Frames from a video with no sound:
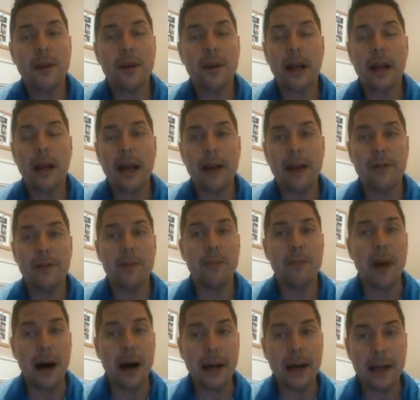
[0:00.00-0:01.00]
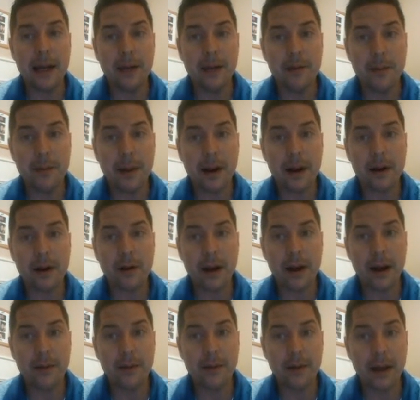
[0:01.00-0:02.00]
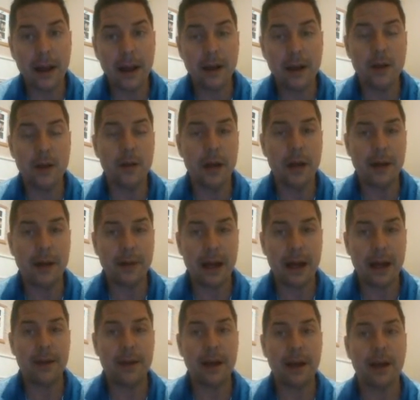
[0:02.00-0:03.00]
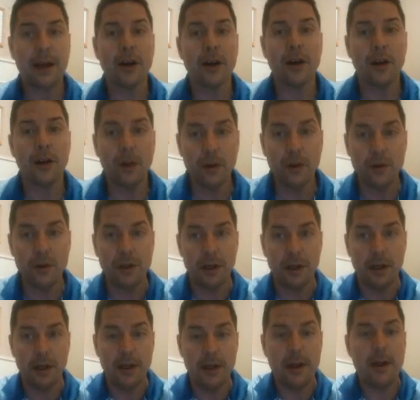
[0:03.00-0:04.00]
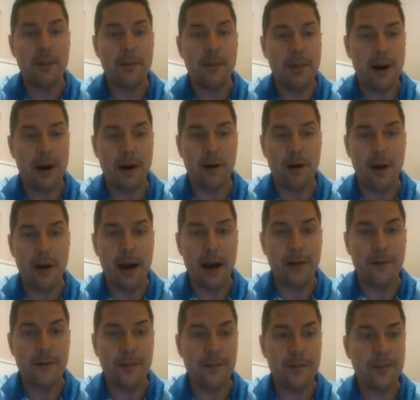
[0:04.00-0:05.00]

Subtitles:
you got to have the body of the paragraph, and you will have to have a conclusion paragraph.